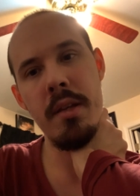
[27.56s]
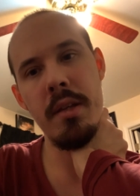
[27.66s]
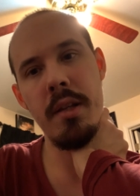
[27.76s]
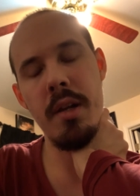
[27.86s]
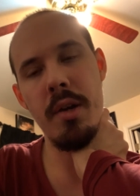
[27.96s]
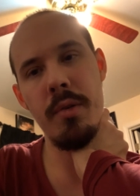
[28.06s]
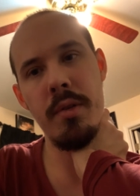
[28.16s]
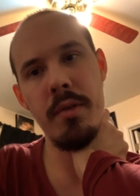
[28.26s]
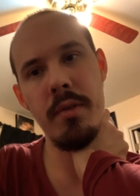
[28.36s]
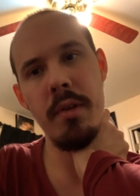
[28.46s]
you know,
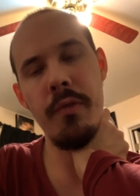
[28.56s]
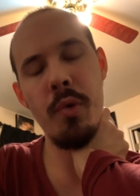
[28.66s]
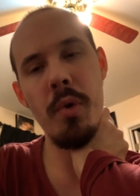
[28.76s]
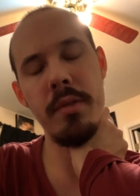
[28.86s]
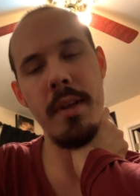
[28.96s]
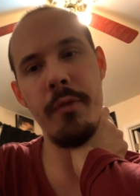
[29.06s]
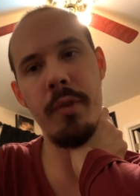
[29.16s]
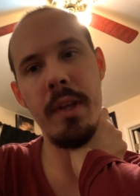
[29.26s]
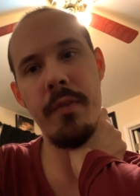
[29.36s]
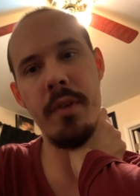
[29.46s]
of course I've
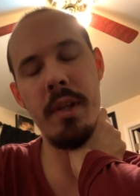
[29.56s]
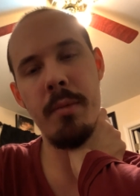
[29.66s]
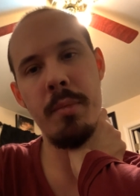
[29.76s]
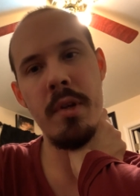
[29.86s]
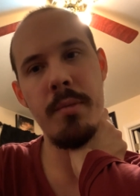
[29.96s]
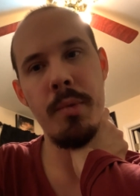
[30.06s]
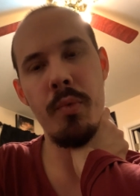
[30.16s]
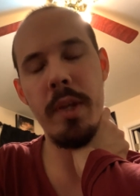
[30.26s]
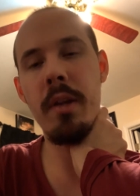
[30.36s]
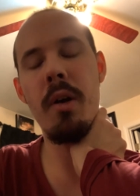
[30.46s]
forgiven them but
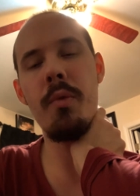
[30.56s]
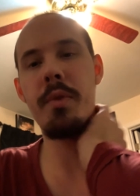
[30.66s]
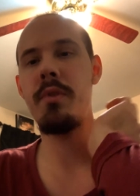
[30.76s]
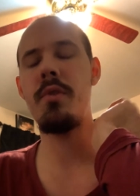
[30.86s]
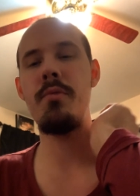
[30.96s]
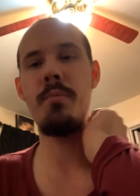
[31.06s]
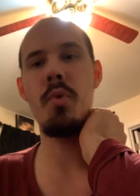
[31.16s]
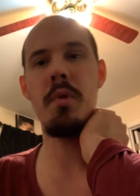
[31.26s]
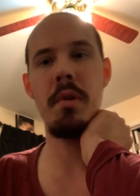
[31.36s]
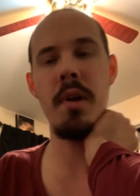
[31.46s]
we can always do
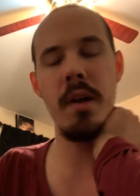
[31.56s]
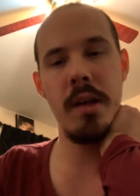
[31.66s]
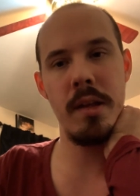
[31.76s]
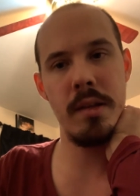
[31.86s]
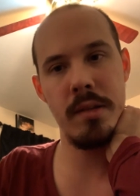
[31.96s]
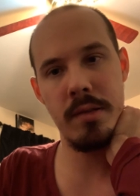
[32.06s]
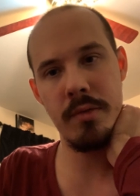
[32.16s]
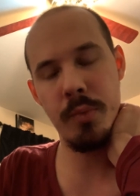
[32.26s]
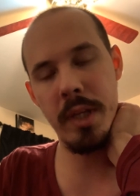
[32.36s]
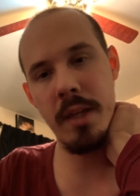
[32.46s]
more, uh,
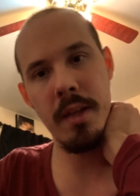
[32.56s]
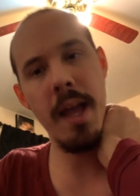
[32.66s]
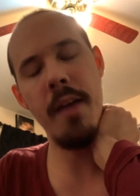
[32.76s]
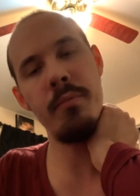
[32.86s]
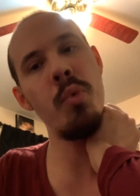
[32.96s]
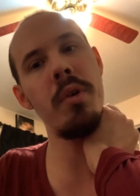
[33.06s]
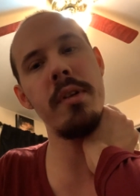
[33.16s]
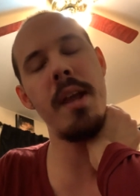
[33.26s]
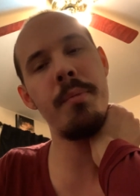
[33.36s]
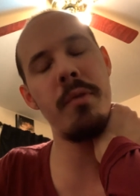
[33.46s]
we can get have more
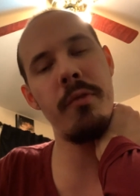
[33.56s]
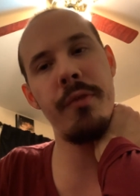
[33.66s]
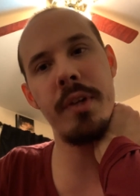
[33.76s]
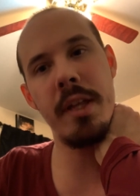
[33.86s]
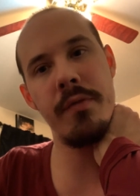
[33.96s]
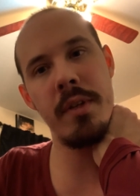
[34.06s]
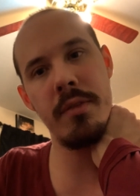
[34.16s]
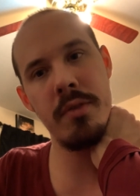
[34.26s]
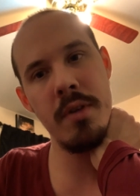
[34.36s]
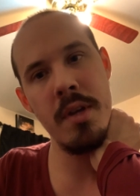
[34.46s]
depth of
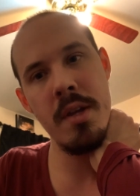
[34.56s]
forgiveness.